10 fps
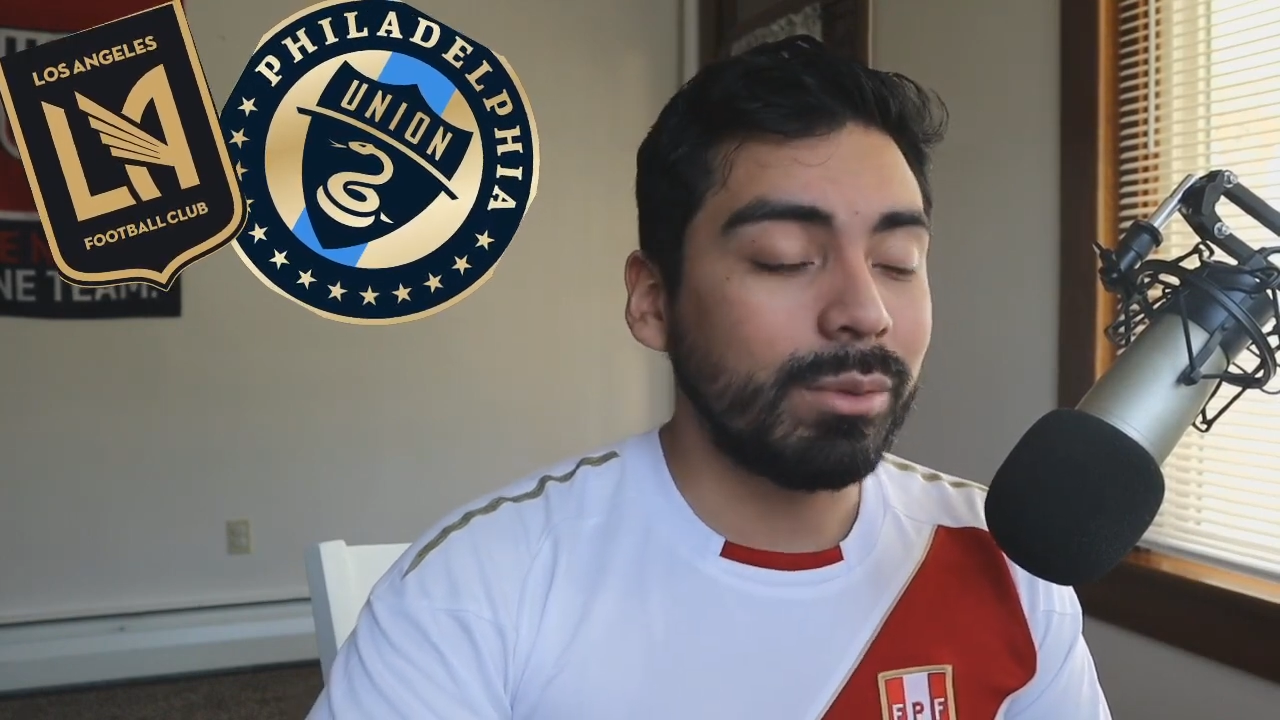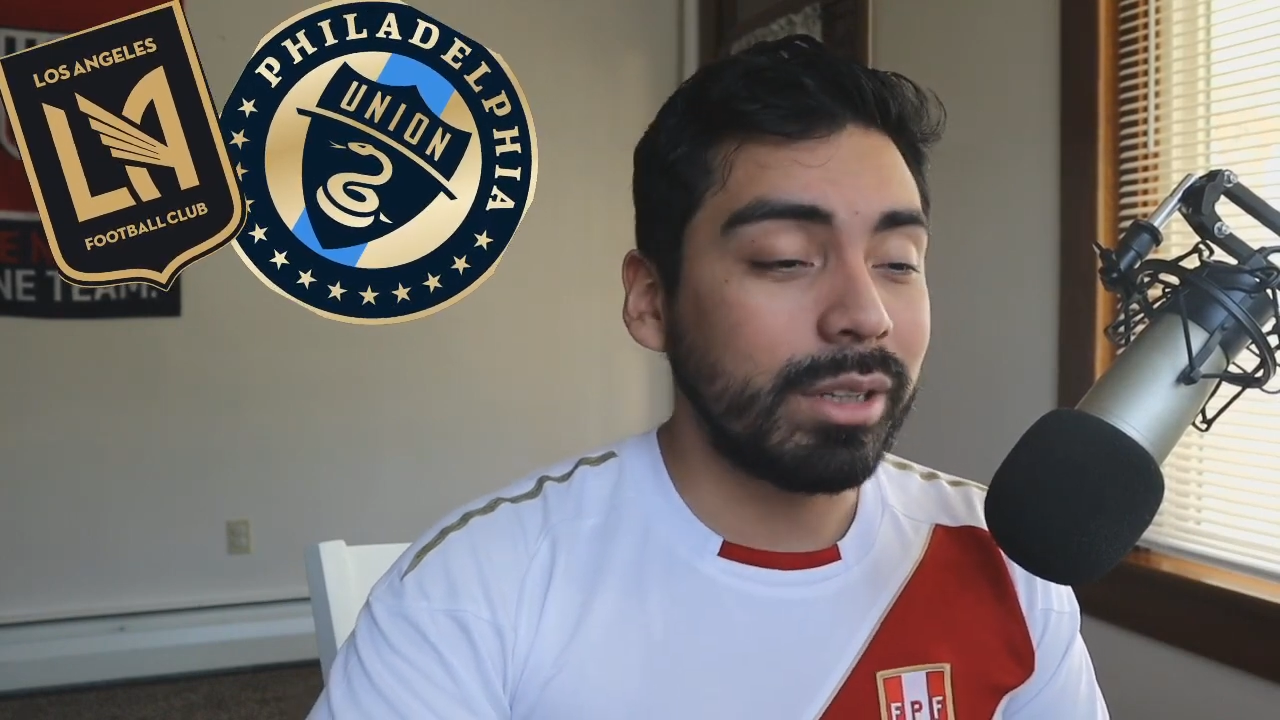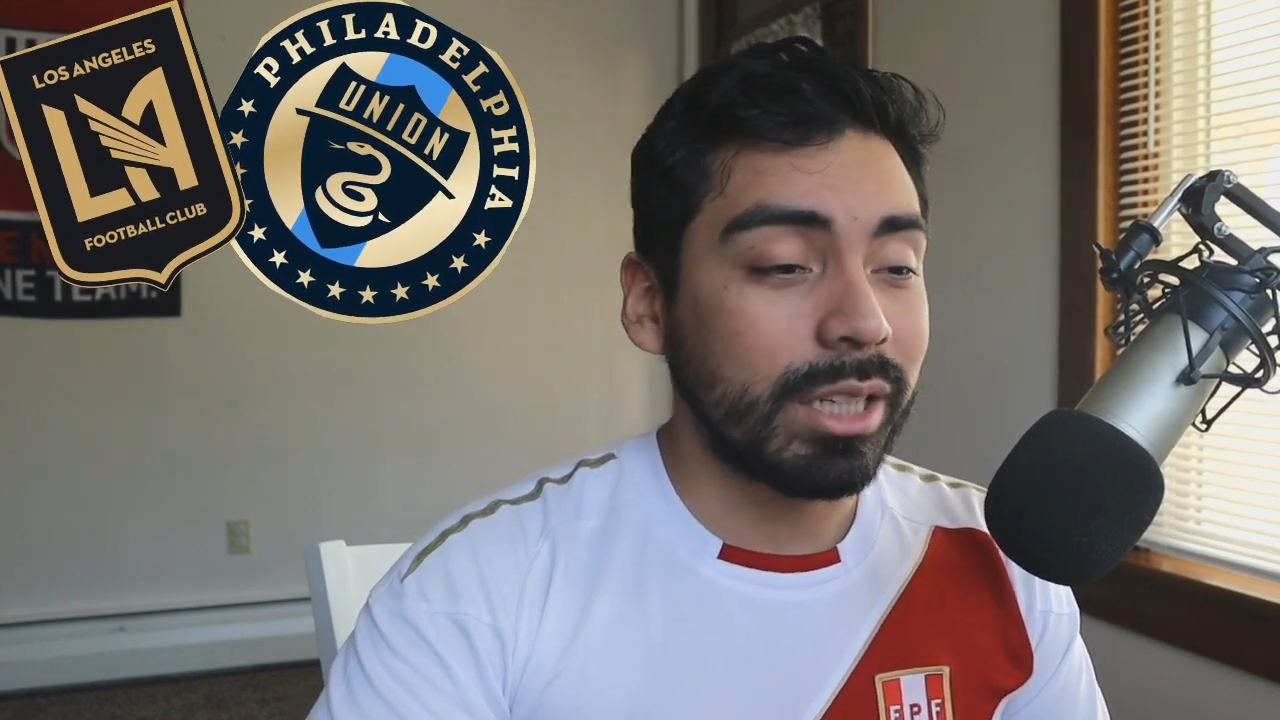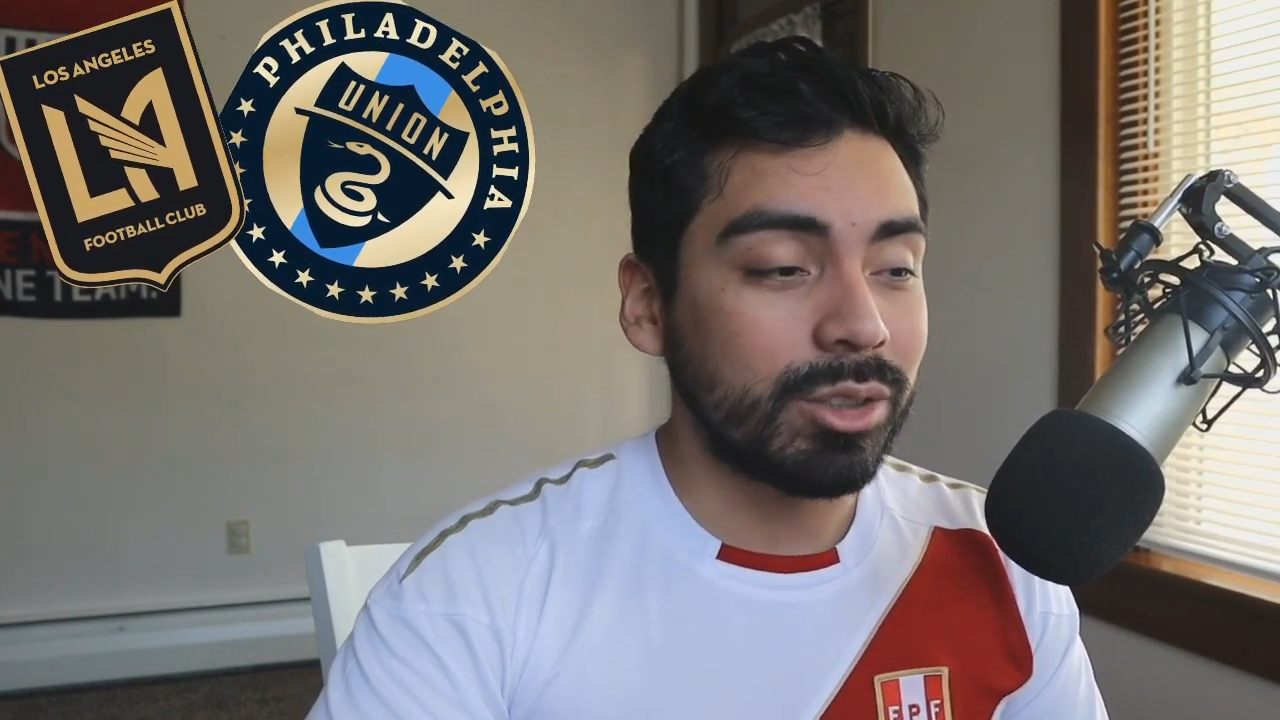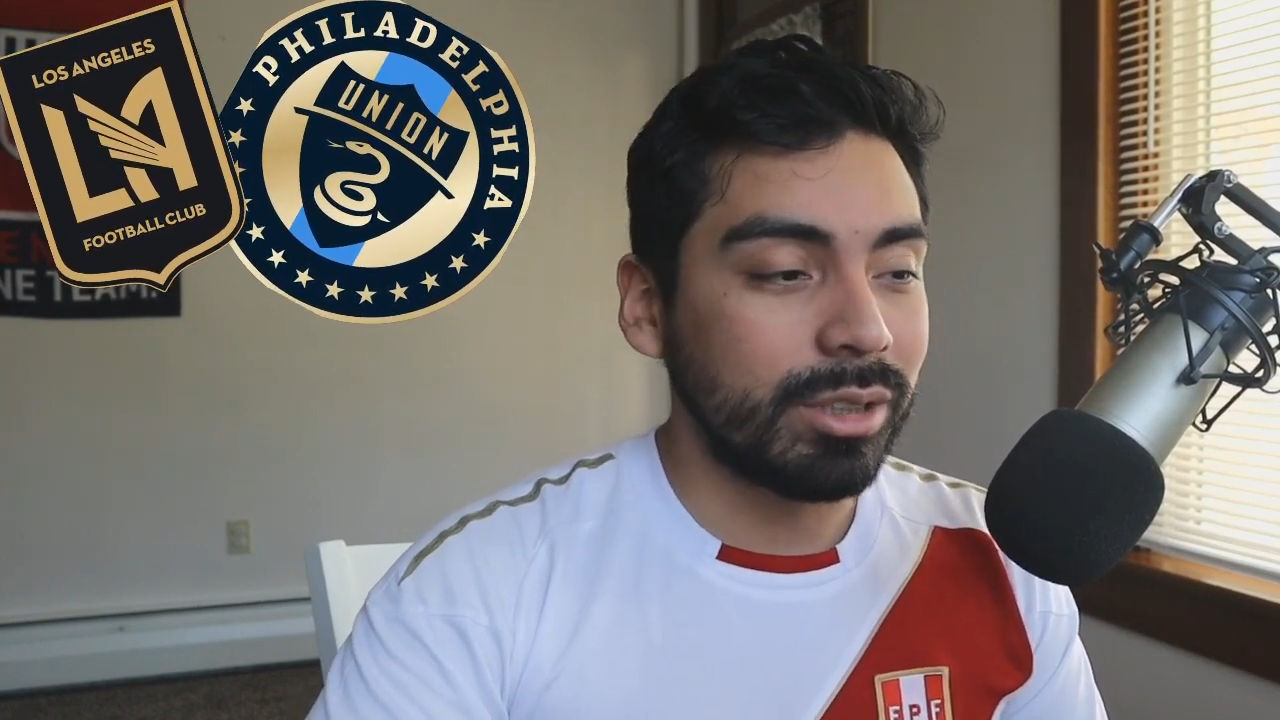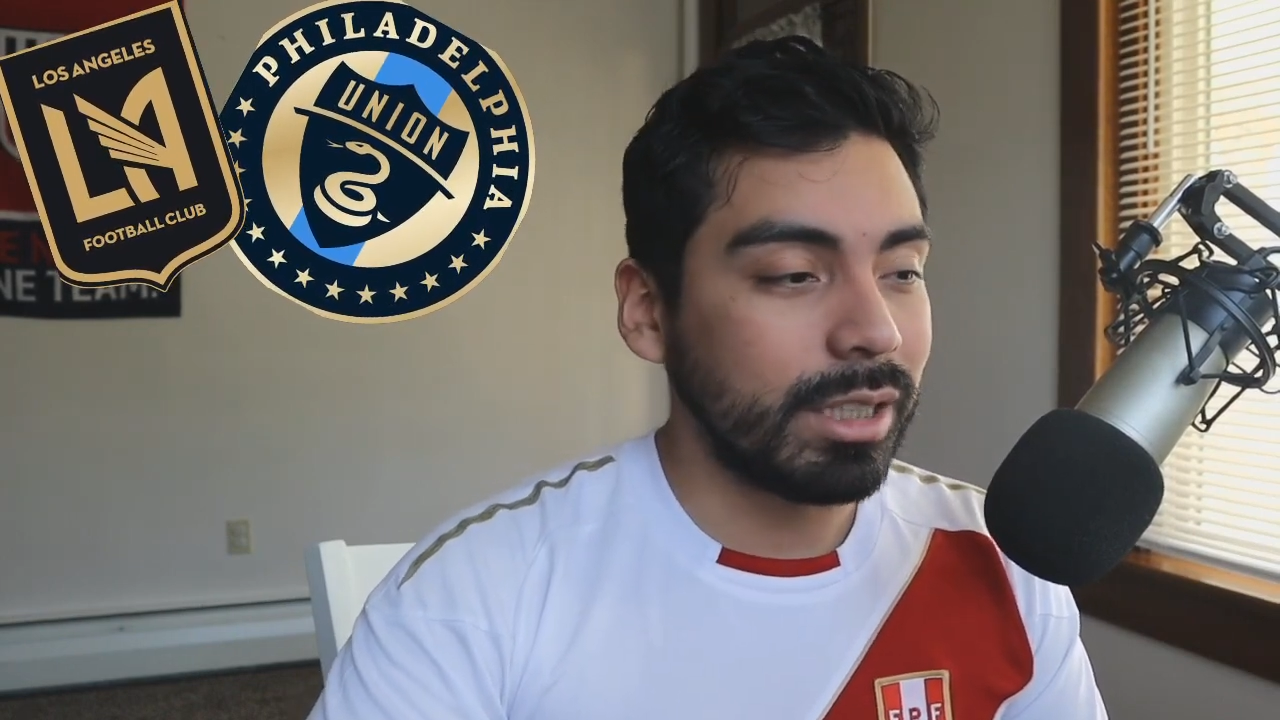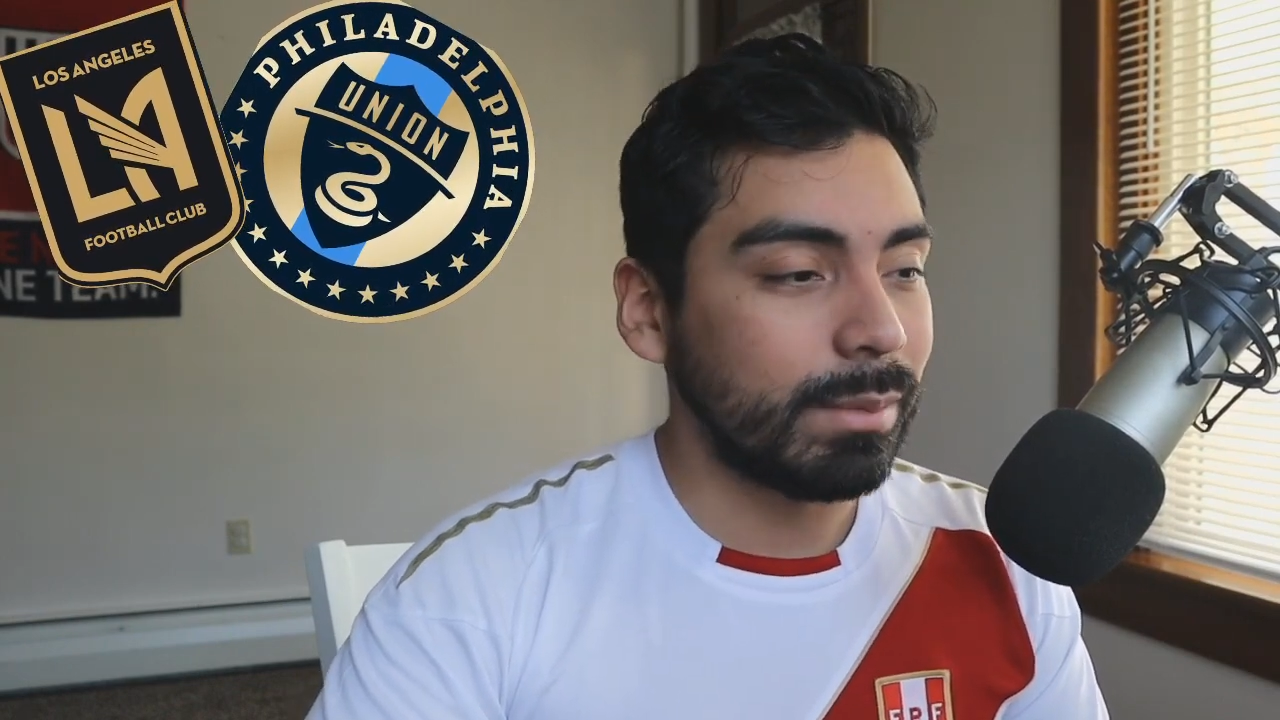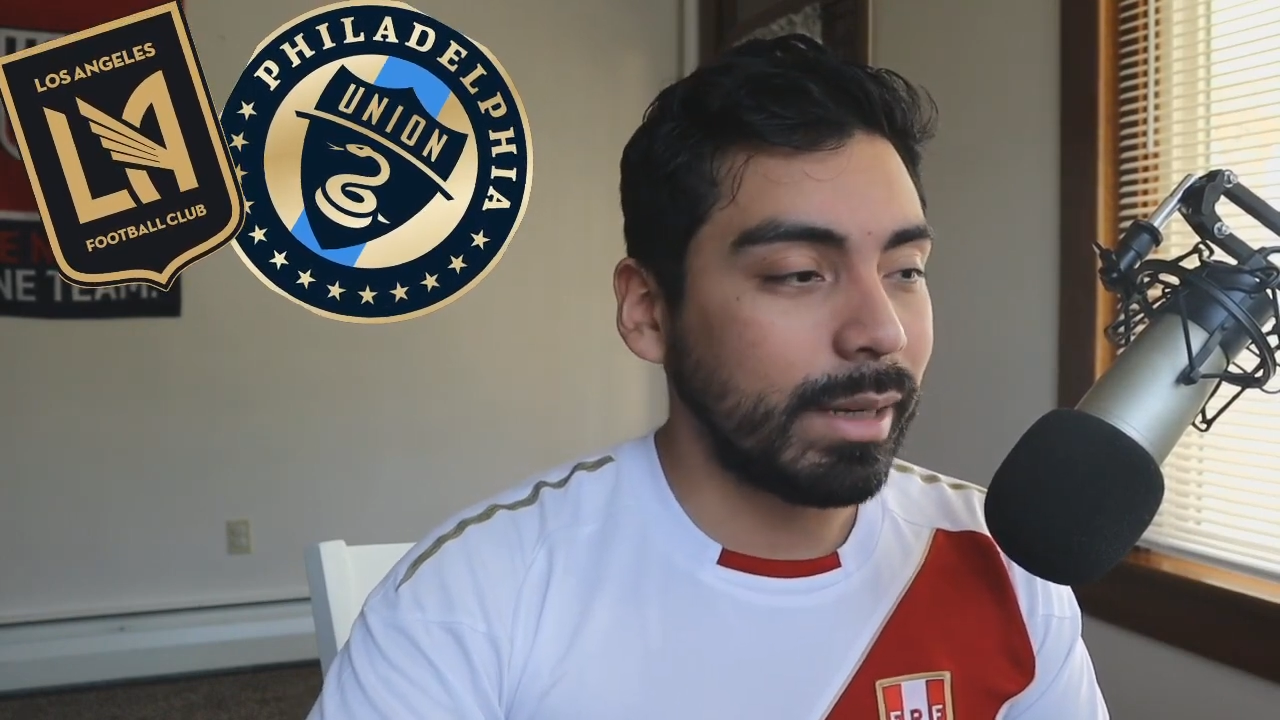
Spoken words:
really intriguing